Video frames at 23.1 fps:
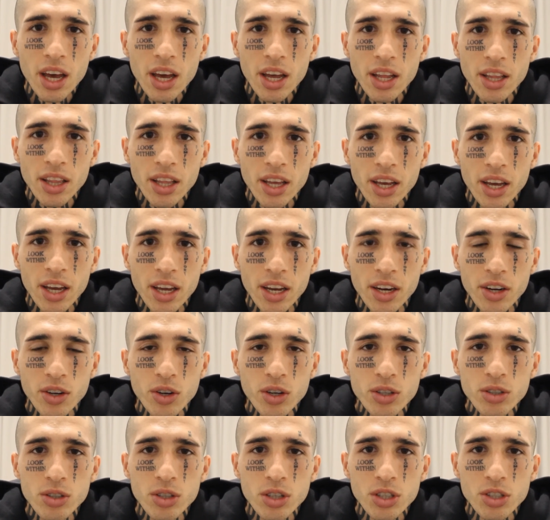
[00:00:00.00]
And then
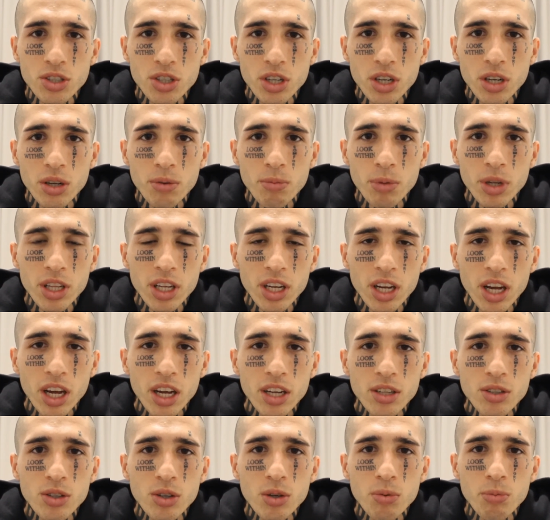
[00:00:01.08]
got to the gym and the
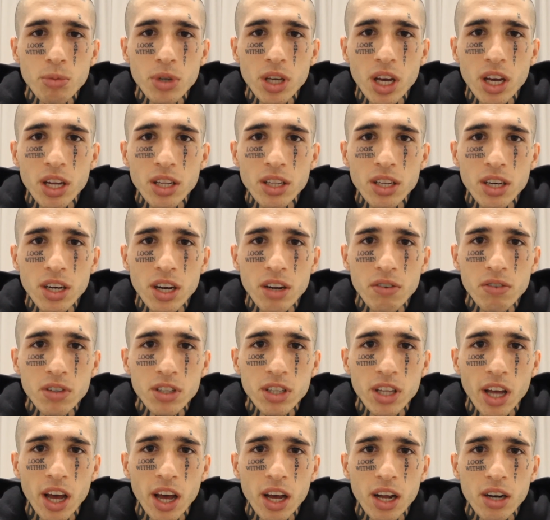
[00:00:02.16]
guy told me I didn't have a
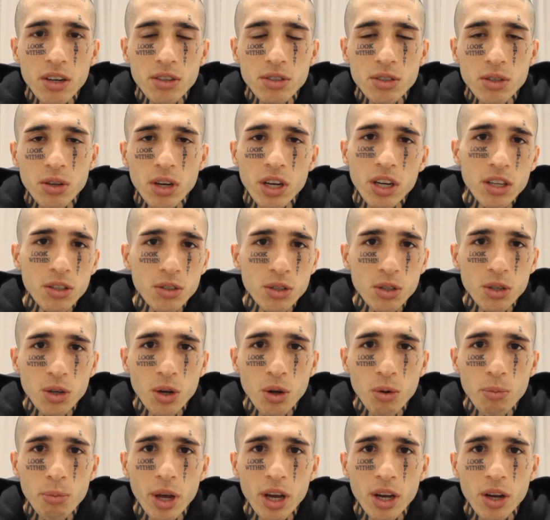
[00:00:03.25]
towel, so I had to
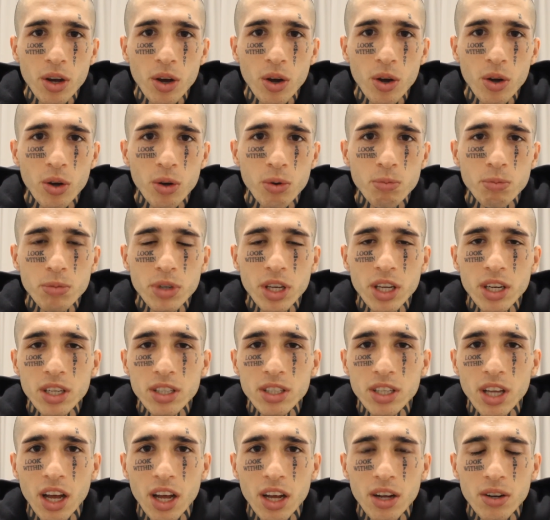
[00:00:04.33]
go back home, get a
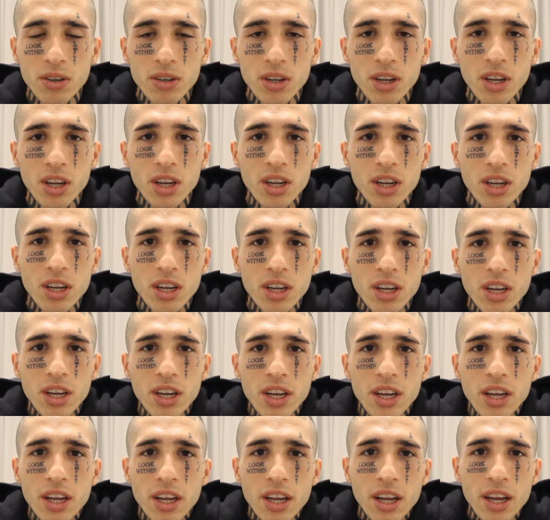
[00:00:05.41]
towel.
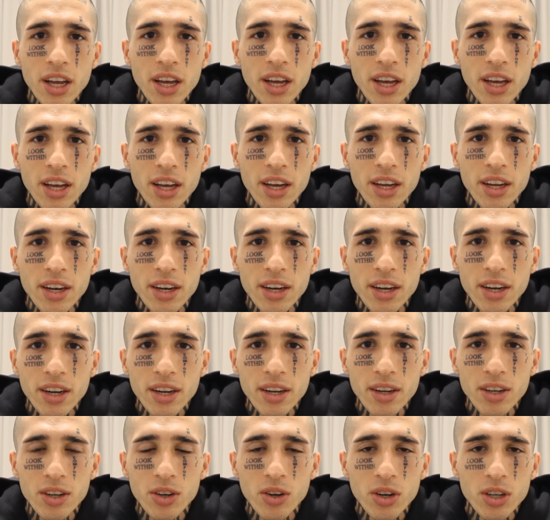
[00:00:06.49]
And
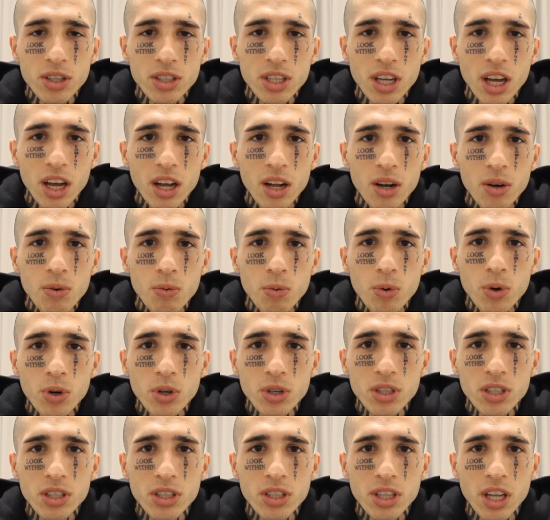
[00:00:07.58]
got a towel,
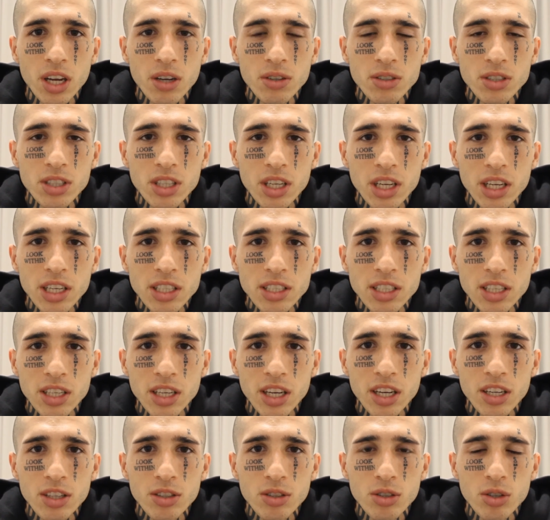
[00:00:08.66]
walked downstairs
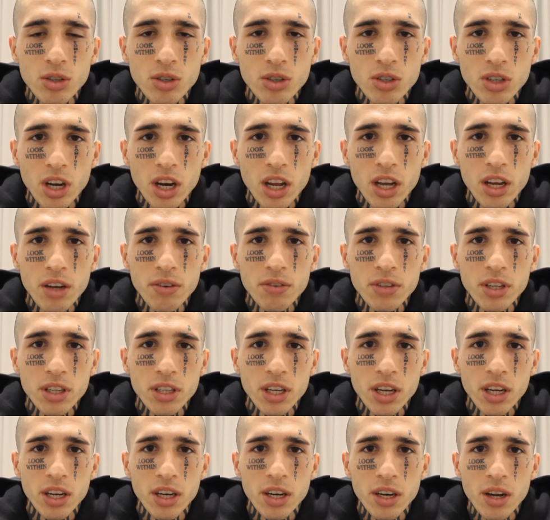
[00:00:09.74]
again, turned left,
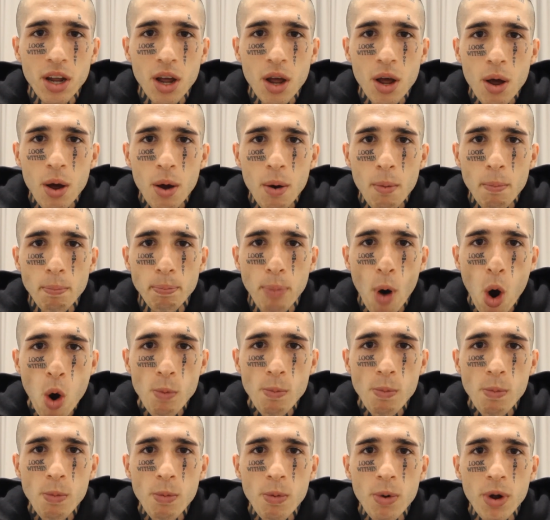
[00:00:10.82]
and then
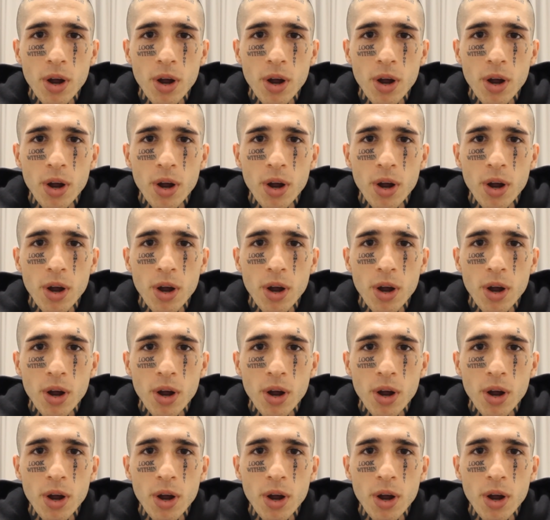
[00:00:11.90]
boom!